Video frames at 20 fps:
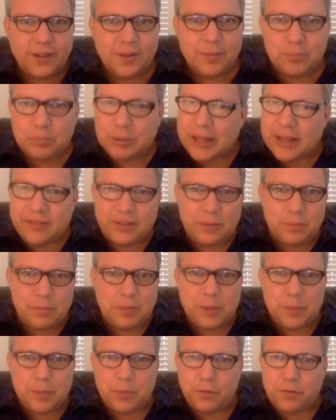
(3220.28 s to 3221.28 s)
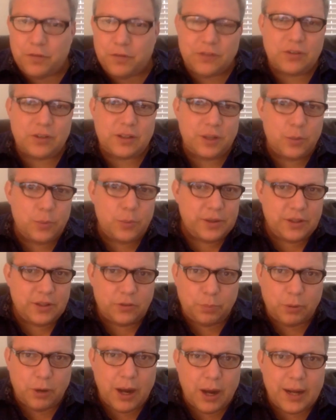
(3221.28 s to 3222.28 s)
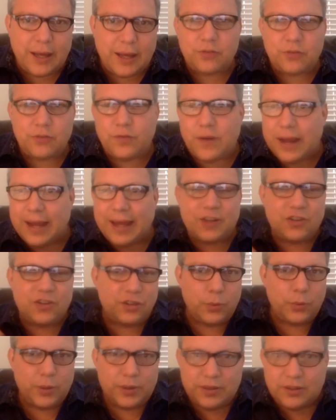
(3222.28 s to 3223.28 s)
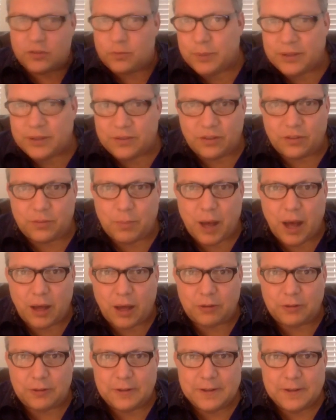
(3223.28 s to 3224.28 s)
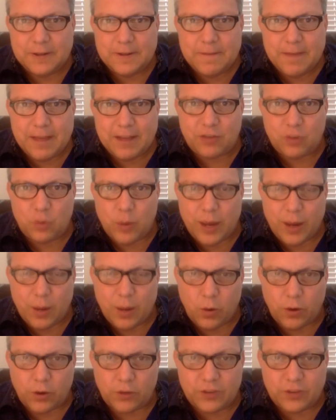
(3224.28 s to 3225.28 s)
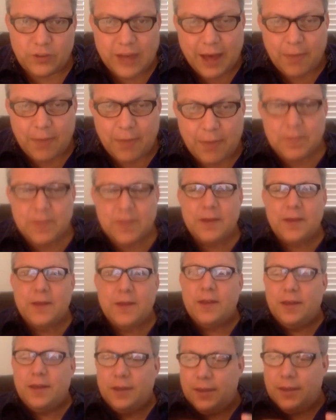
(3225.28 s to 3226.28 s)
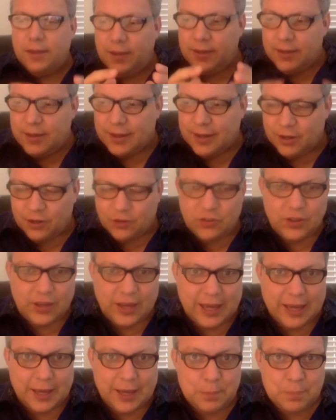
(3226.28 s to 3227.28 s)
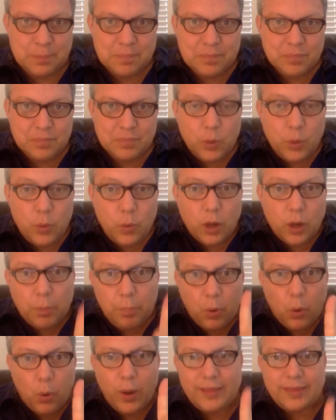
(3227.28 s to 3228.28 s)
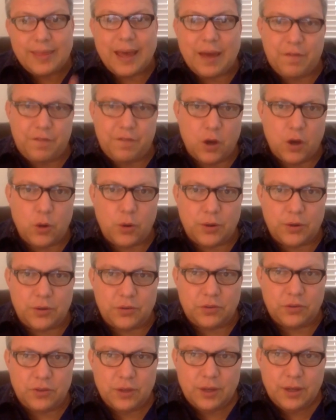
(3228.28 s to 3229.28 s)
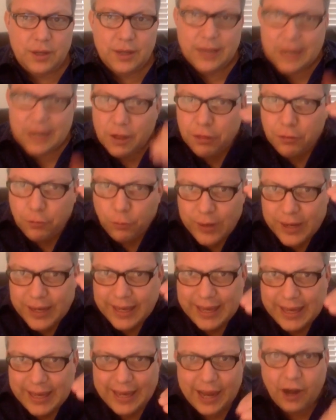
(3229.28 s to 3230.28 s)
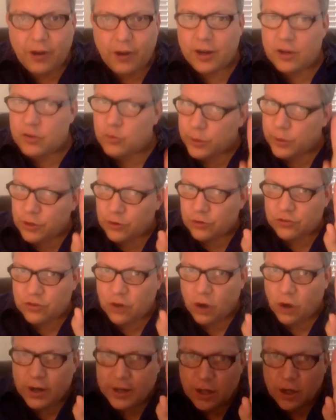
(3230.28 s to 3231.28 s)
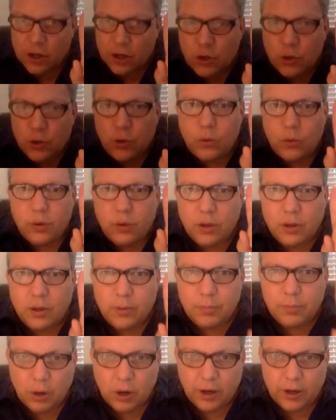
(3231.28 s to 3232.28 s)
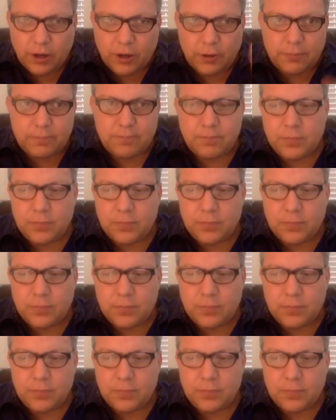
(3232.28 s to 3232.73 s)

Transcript: Blessing people physically with these products, financially with this business model. That's the way it works. Now, here's the key. We want to point that focus into three key areas when you're starting a new partner.